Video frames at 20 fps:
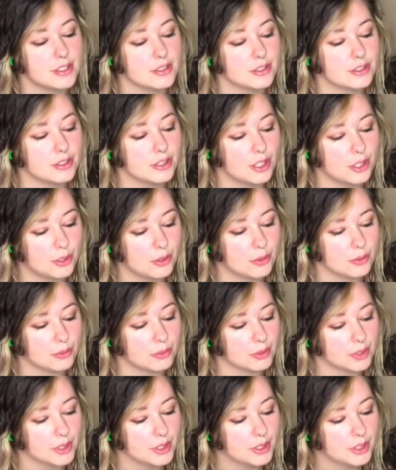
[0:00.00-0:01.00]

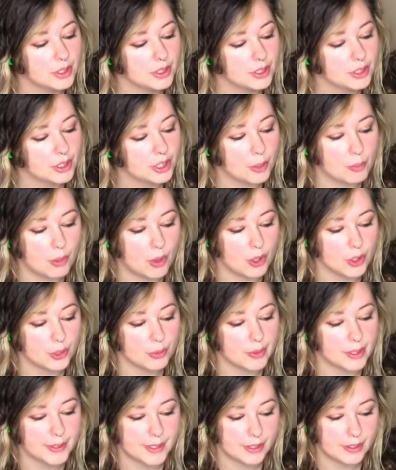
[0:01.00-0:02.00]
alone, come all the
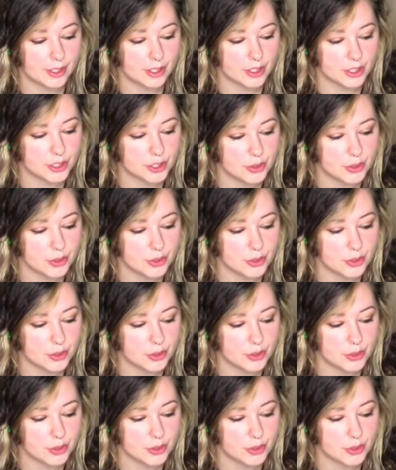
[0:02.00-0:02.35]
way down here to